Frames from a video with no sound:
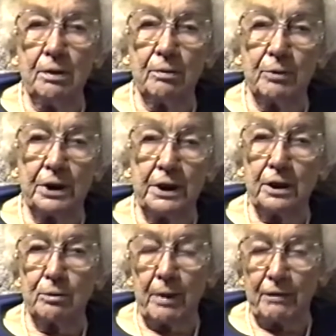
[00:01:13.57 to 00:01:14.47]
We
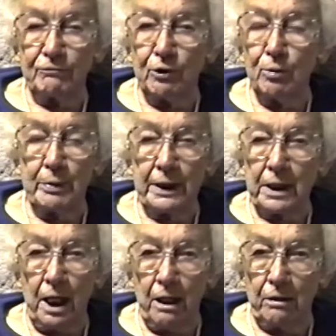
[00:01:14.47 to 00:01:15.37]
killed about 4 big
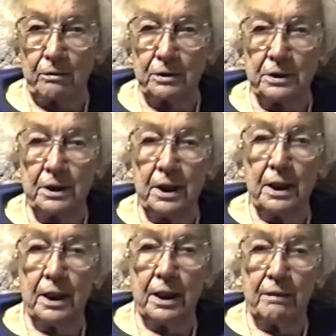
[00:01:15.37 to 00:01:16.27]
hogs
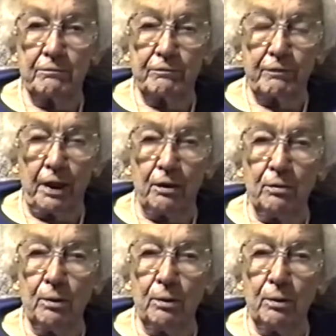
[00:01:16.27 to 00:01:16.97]
every fall.